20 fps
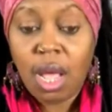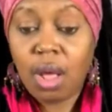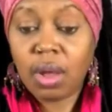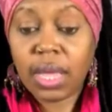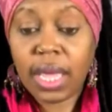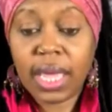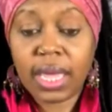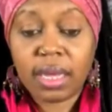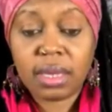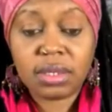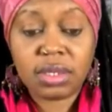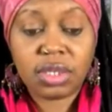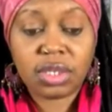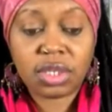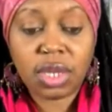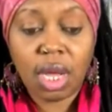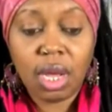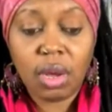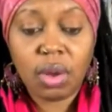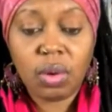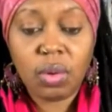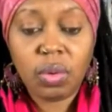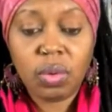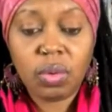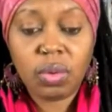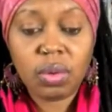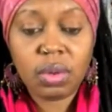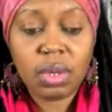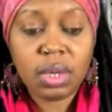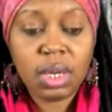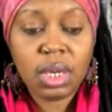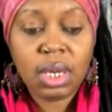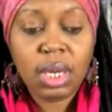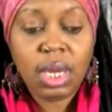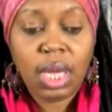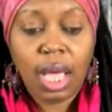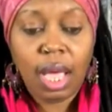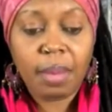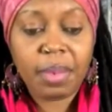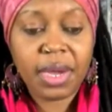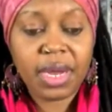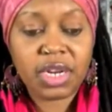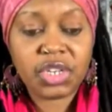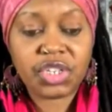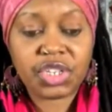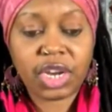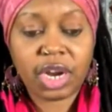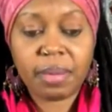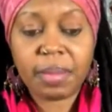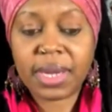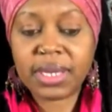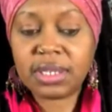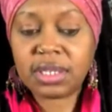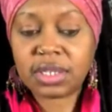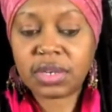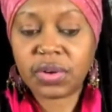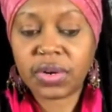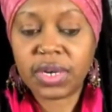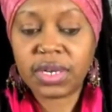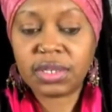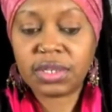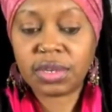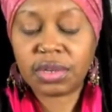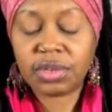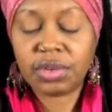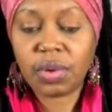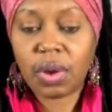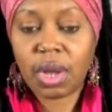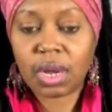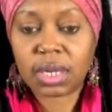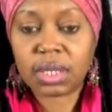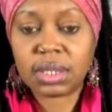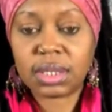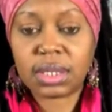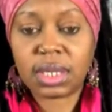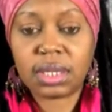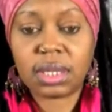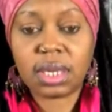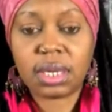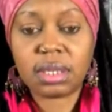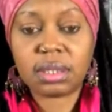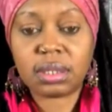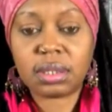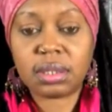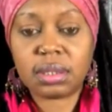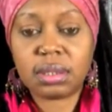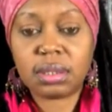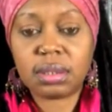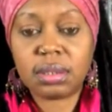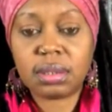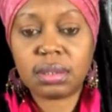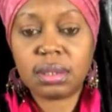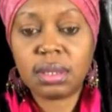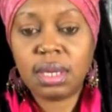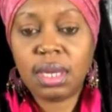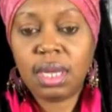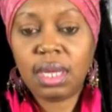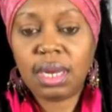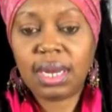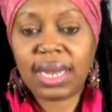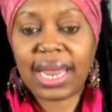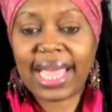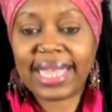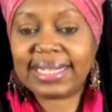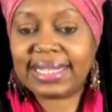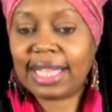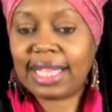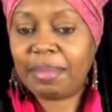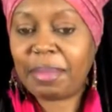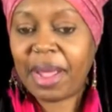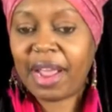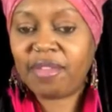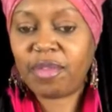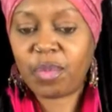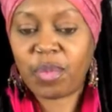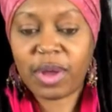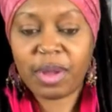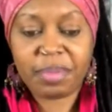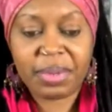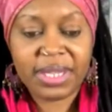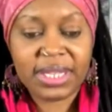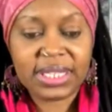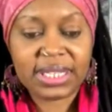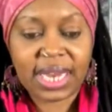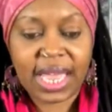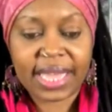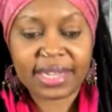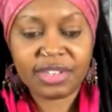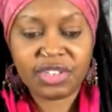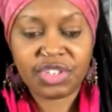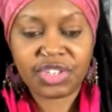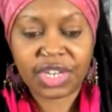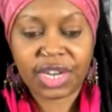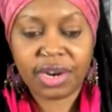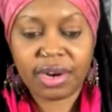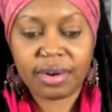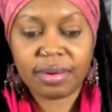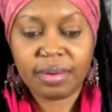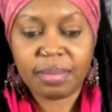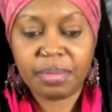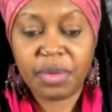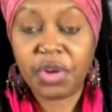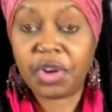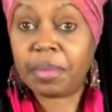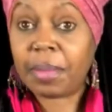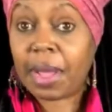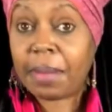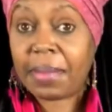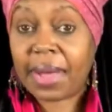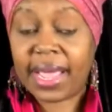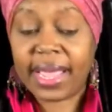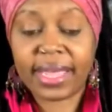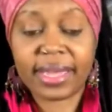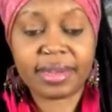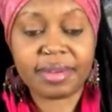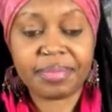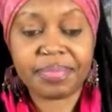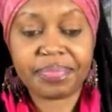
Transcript: Okay, so I'm going to share my screen so you all can see this. Likes up, everyone. Please like and share. Muting my mic.